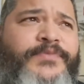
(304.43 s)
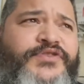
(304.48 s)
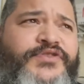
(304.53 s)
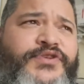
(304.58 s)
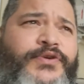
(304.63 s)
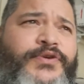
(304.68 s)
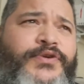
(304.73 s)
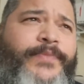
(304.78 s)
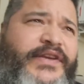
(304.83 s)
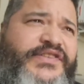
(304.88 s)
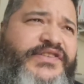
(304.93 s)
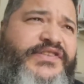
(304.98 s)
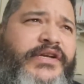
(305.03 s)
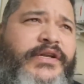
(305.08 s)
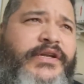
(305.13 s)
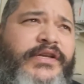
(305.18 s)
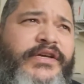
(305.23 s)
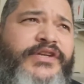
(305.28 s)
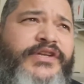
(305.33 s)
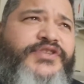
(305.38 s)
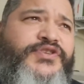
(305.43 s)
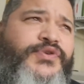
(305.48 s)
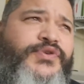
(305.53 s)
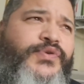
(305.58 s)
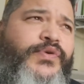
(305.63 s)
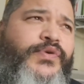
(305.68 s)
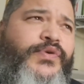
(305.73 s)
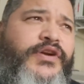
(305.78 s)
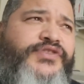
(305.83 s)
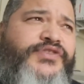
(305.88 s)
to basically
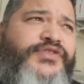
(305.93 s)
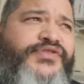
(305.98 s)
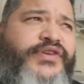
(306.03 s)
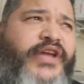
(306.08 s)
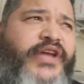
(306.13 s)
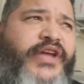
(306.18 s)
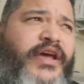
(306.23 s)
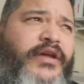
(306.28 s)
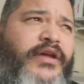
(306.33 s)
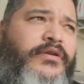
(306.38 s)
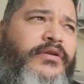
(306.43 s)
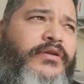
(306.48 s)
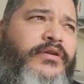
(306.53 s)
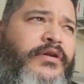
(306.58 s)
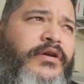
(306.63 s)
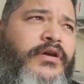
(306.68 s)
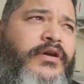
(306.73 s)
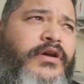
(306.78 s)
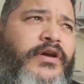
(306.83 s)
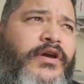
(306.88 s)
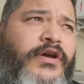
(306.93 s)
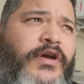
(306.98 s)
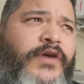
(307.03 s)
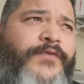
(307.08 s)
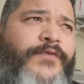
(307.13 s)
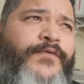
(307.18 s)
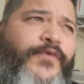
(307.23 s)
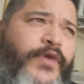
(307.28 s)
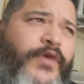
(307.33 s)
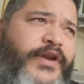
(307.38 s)

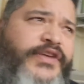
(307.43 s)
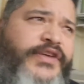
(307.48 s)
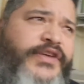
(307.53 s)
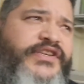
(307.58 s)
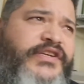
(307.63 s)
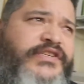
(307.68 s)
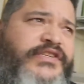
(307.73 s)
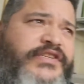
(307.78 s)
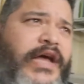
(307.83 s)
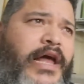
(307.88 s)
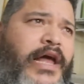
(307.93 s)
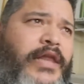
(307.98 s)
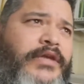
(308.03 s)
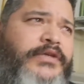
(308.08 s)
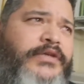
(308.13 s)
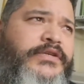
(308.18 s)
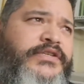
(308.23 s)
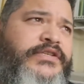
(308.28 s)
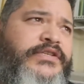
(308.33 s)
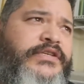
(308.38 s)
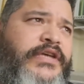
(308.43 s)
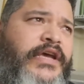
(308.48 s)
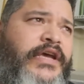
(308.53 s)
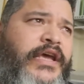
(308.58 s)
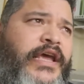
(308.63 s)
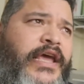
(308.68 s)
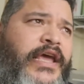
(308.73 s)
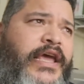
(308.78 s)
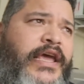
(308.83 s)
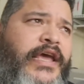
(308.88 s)
$246.
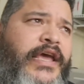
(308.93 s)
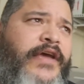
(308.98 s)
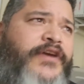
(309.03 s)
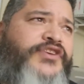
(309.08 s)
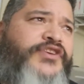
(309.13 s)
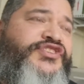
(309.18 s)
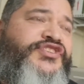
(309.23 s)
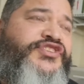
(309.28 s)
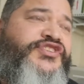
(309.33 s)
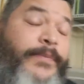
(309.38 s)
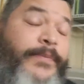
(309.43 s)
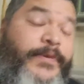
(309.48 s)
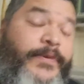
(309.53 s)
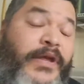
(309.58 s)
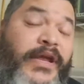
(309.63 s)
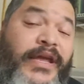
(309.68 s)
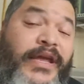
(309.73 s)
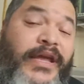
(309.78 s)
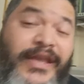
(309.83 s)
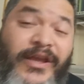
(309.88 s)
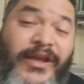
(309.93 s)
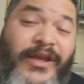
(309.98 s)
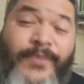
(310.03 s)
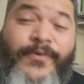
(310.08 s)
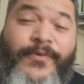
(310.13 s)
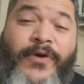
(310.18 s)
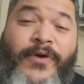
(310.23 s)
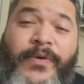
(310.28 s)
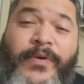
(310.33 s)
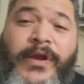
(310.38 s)
Shipping it here to
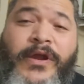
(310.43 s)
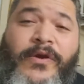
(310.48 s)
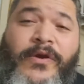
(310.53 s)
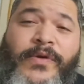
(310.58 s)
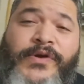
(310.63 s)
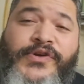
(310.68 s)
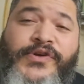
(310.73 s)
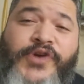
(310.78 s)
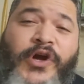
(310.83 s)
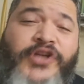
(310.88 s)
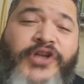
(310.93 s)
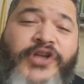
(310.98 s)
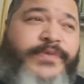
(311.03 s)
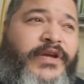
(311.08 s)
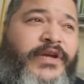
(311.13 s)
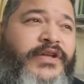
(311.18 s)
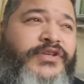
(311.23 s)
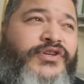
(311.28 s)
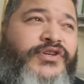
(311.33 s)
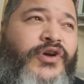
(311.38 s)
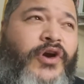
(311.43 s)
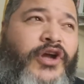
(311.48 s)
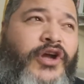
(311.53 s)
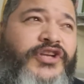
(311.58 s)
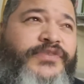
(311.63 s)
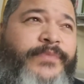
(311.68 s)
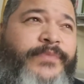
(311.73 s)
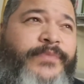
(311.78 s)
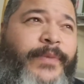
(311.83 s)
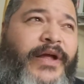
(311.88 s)
Puerto Rico, it
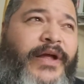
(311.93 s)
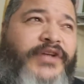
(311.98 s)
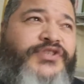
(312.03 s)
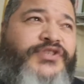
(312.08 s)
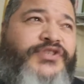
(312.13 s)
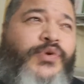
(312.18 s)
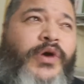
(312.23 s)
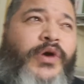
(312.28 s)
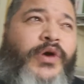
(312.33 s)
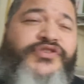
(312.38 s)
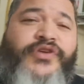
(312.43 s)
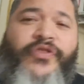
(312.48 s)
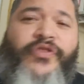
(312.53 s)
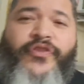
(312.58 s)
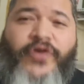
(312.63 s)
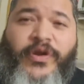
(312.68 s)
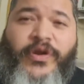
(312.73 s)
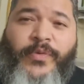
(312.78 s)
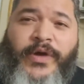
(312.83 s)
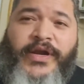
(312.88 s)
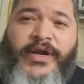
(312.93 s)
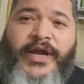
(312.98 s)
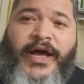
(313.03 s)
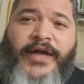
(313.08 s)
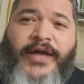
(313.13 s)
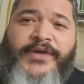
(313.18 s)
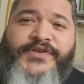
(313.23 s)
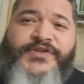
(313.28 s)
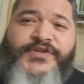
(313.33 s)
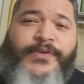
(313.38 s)
charged me about
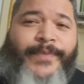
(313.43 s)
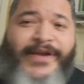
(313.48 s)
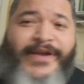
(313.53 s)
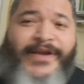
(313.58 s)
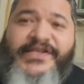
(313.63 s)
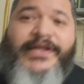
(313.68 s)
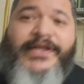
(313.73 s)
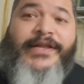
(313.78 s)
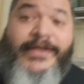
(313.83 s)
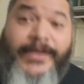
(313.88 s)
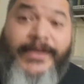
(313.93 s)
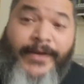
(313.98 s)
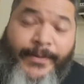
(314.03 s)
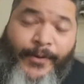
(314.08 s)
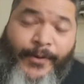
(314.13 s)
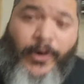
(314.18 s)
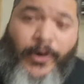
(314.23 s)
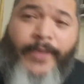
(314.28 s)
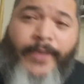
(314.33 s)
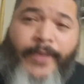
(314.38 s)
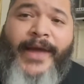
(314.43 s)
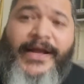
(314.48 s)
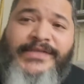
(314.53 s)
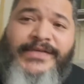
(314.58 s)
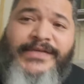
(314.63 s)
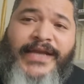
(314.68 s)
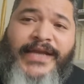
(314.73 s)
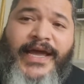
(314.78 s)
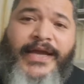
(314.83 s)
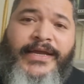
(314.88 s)
$231. So basically, going back
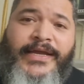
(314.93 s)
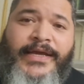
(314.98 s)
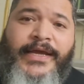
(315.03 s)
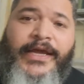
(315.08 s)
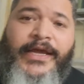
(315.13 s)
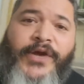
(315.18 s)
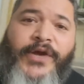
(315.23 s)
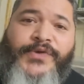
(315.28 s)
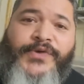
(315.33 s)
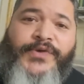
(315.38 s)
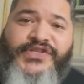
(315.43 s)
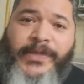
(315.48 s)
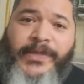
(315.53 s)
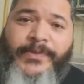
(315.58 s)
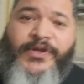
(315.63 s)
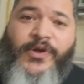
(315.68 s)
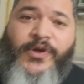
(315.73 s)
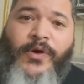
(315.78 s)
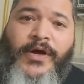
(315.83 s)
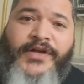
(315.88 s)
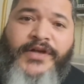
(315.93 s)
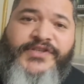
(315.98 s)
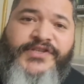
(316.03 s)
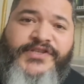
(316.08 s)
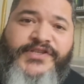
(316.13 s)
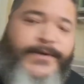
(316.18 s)
to that, it was double the cost.